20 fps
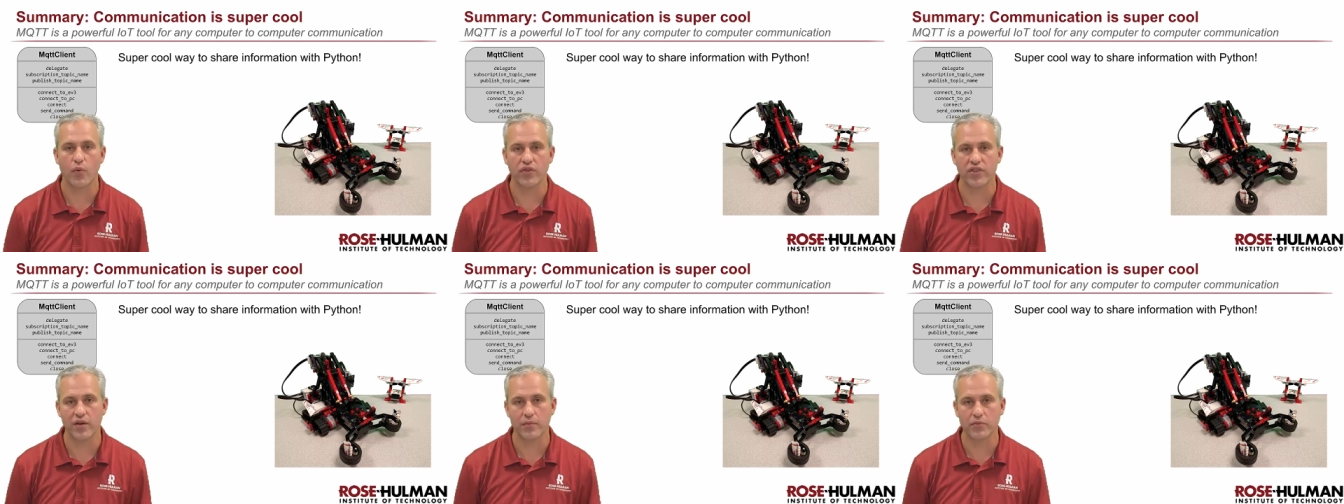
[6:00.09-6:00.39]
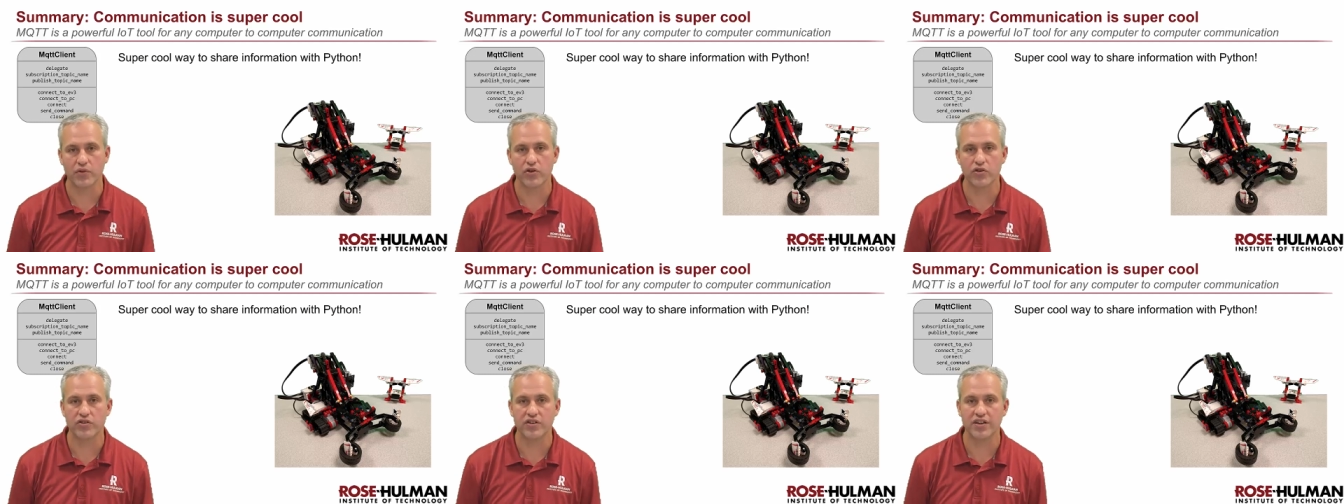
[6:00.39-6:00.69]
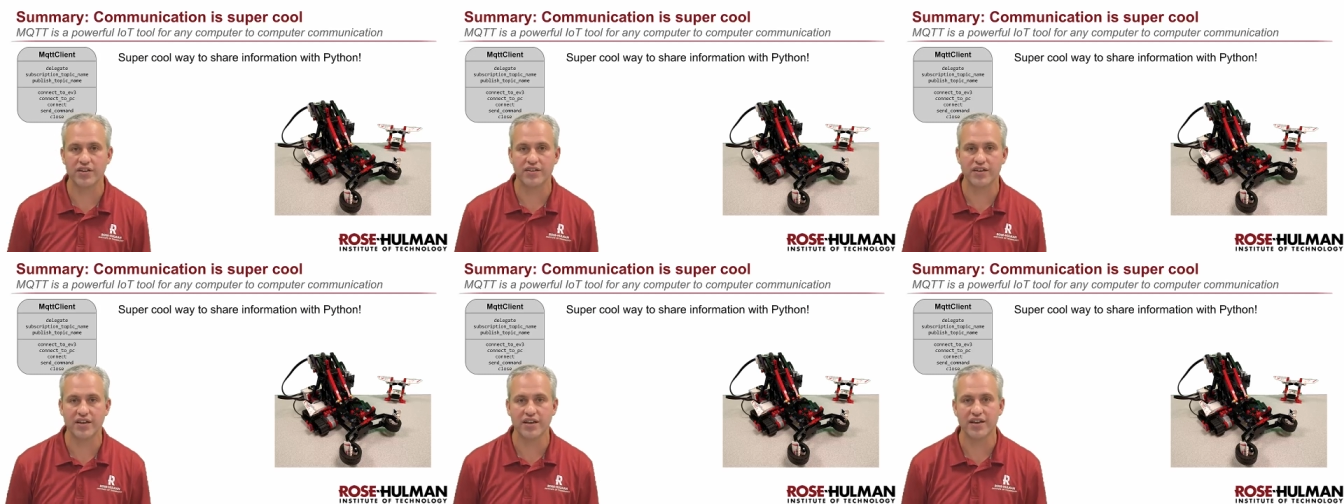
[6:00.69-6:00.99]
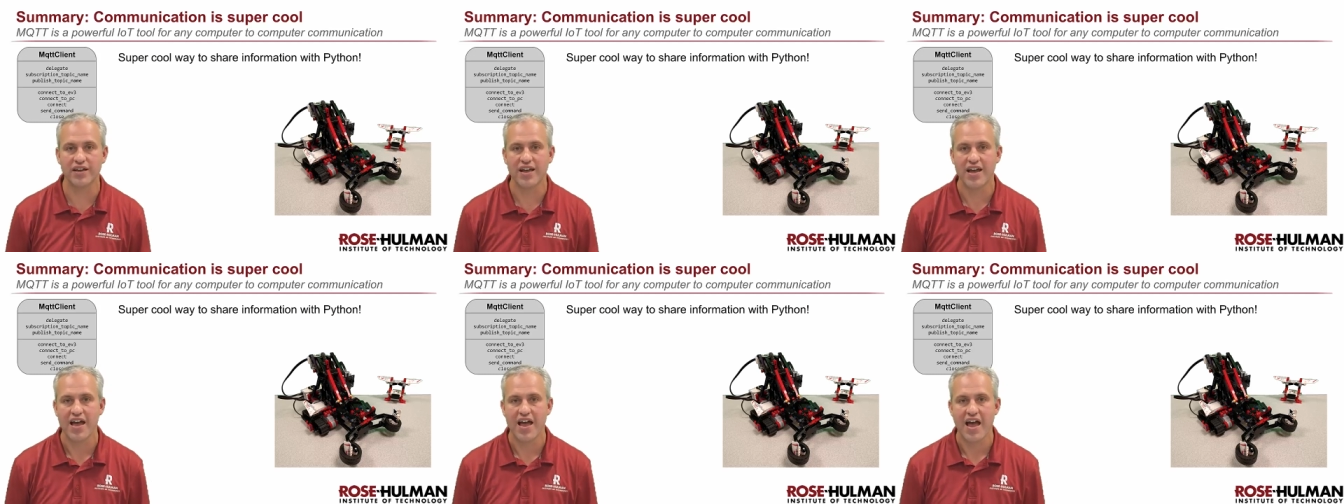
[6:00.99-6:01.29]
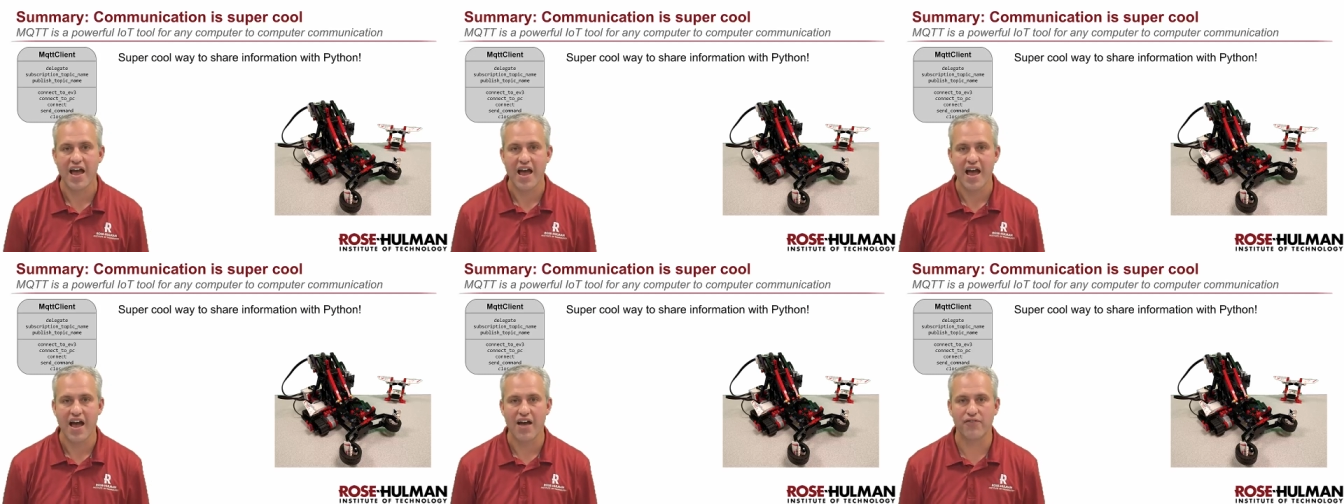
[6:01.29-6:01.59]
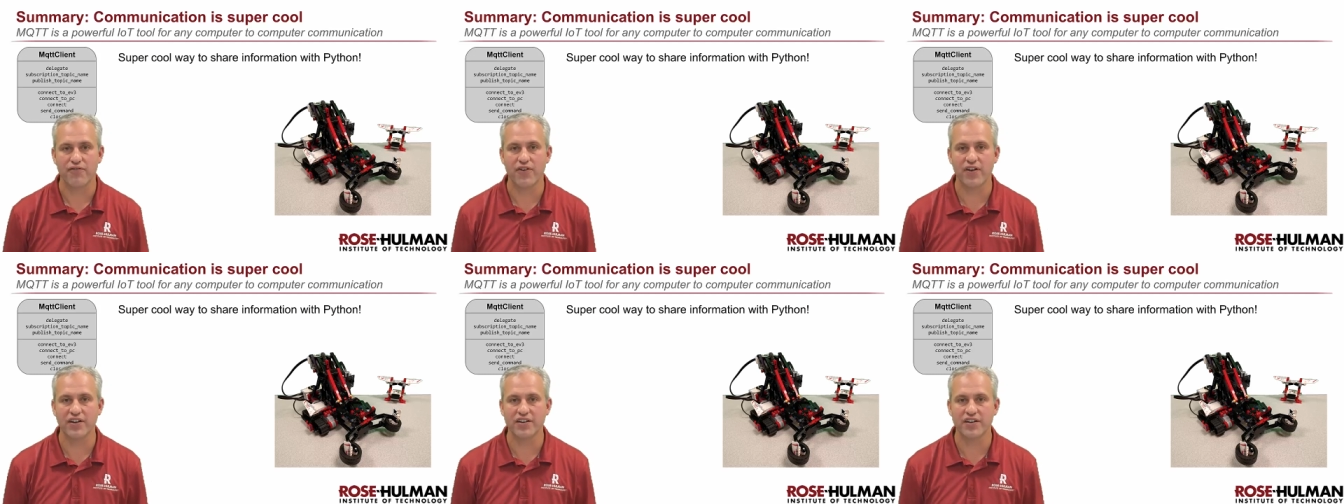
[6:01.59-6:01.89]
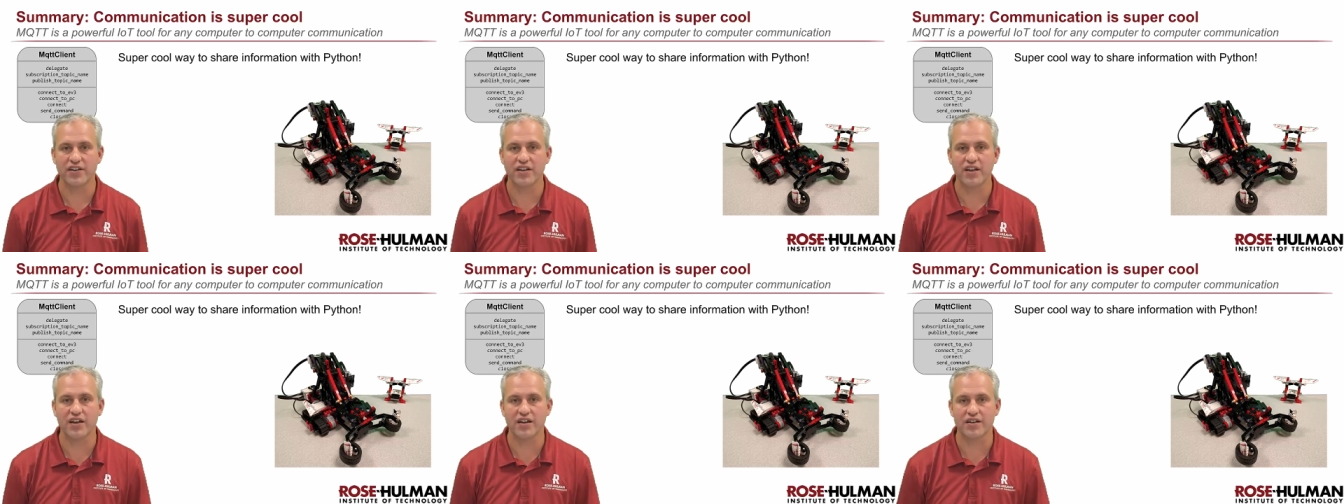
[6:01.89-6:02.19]
with M Q T T. Have
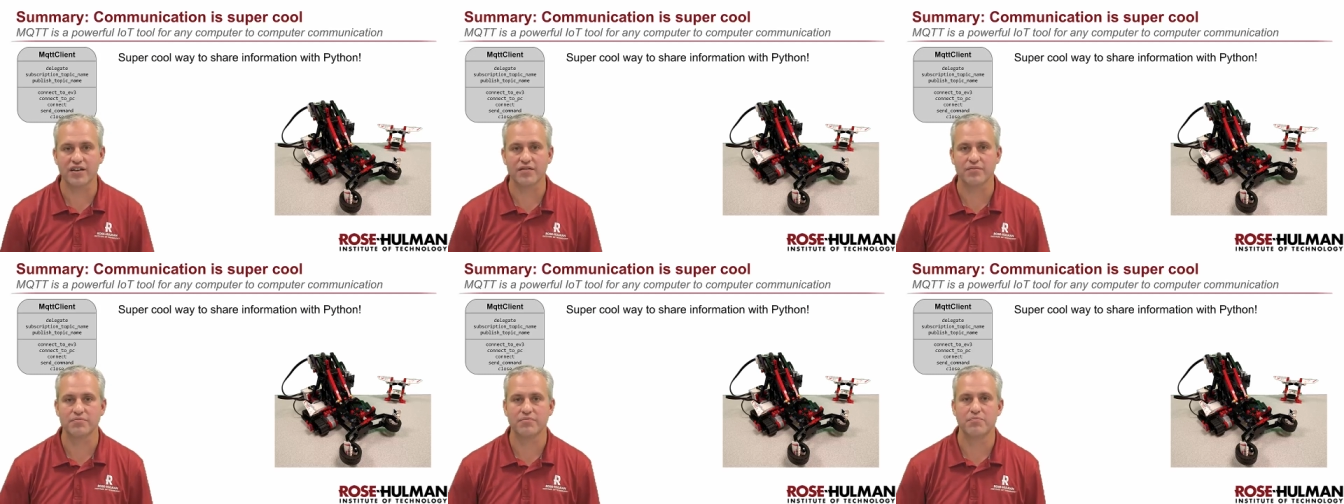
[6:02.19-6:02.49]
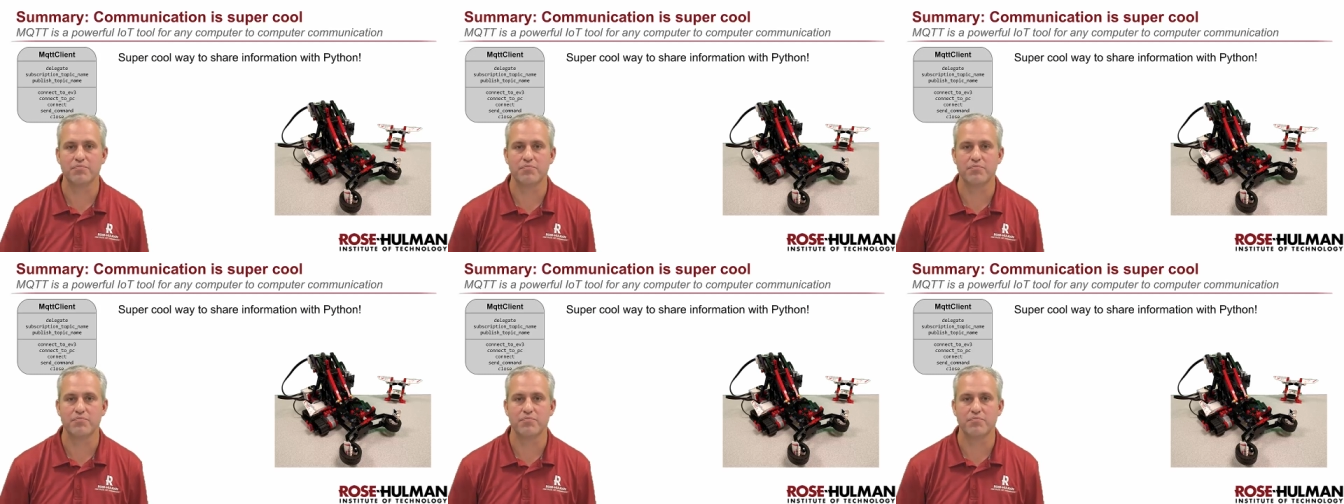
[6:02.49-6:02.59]
fun. Good luck.